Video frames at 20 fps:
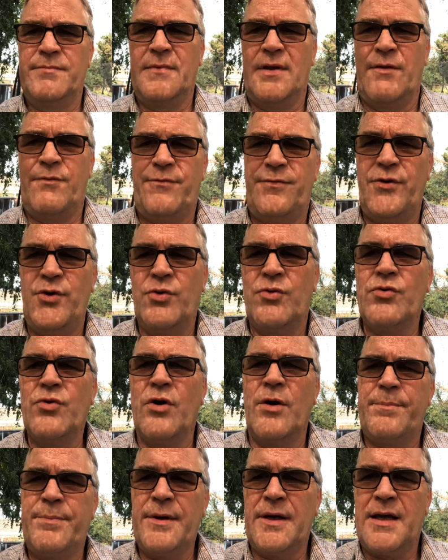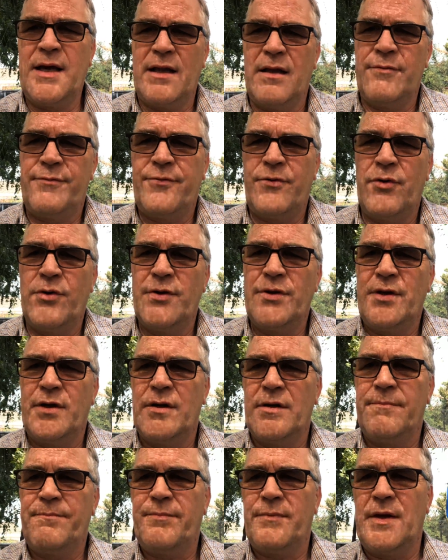If you grew up in
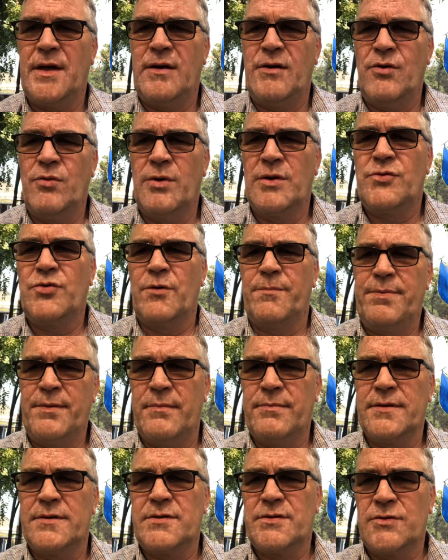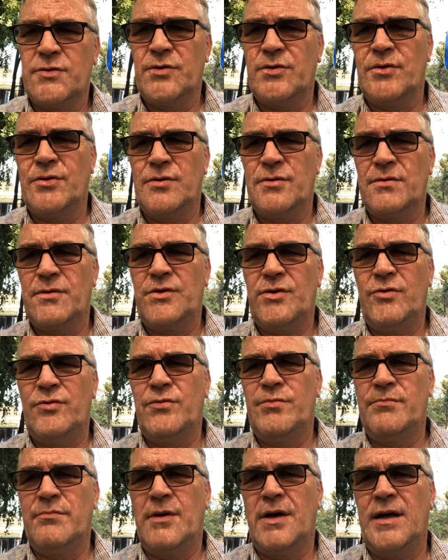California and you went to a public school, you
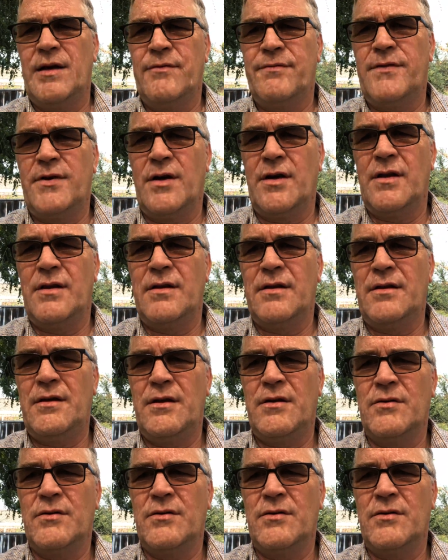might have done,